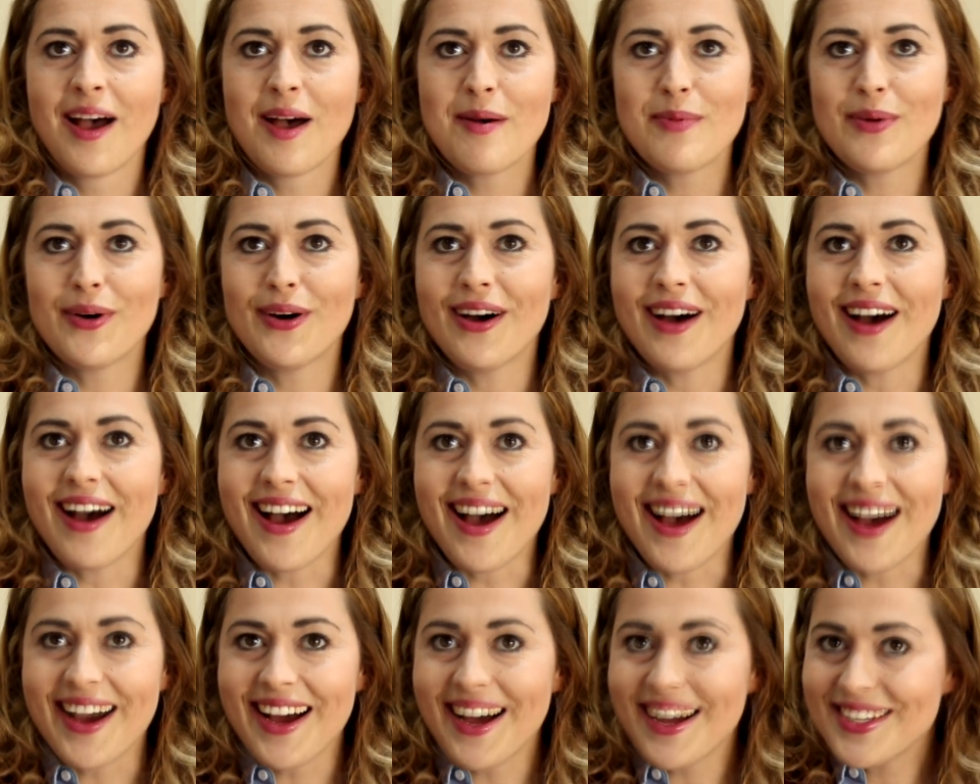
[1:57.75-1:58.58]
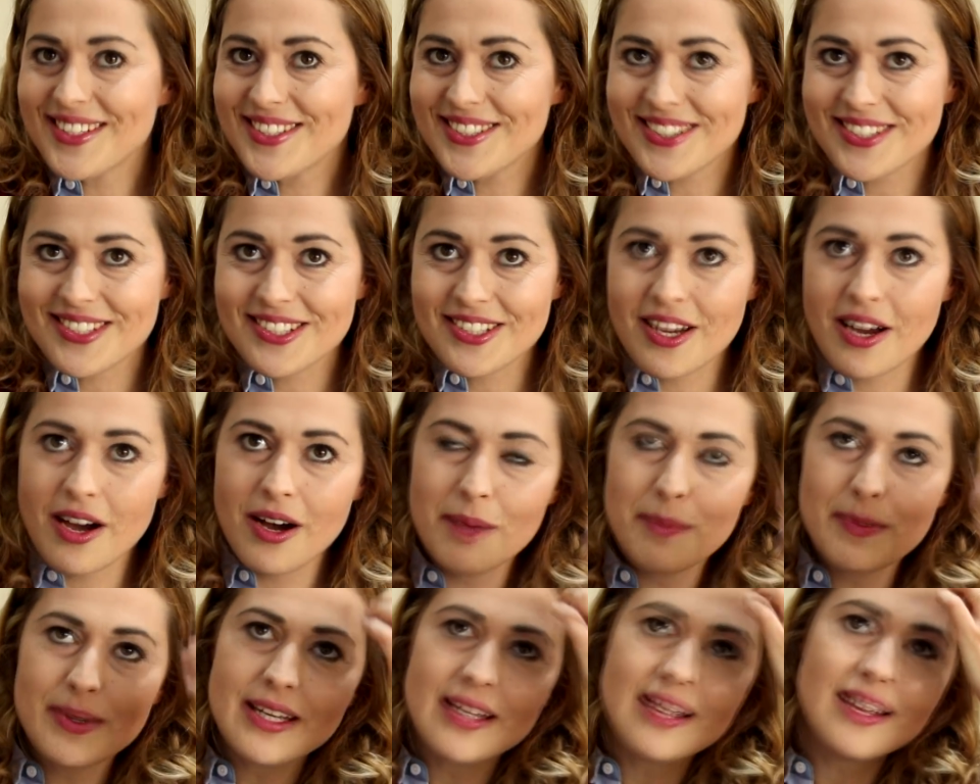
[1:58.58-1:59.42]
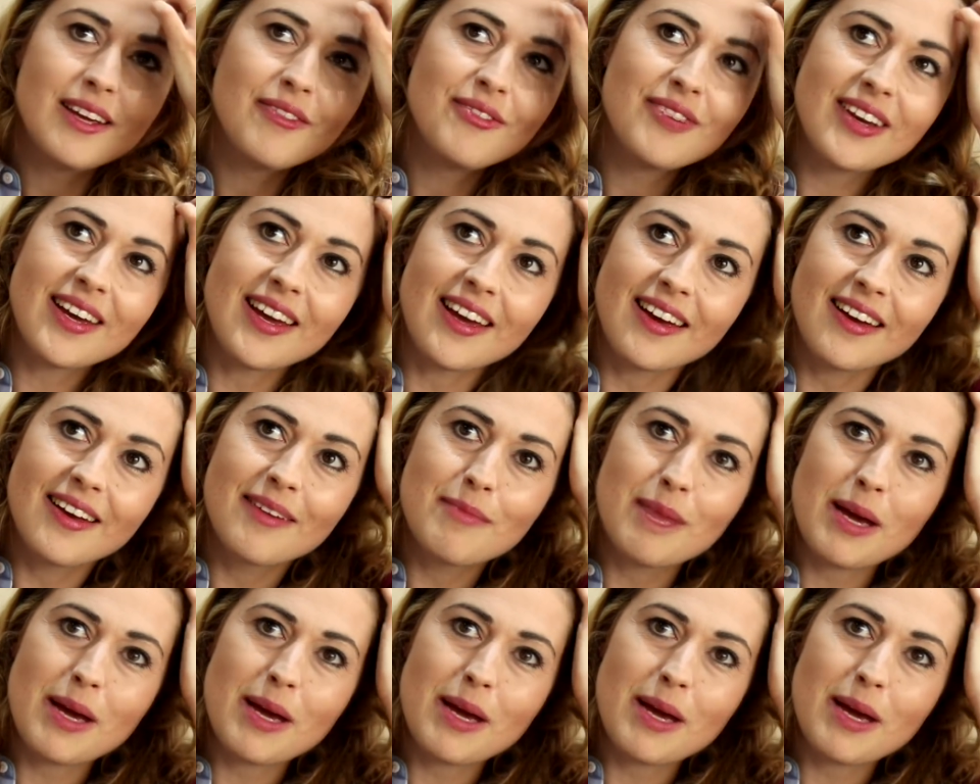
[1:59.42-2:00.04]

But I just can't believe it.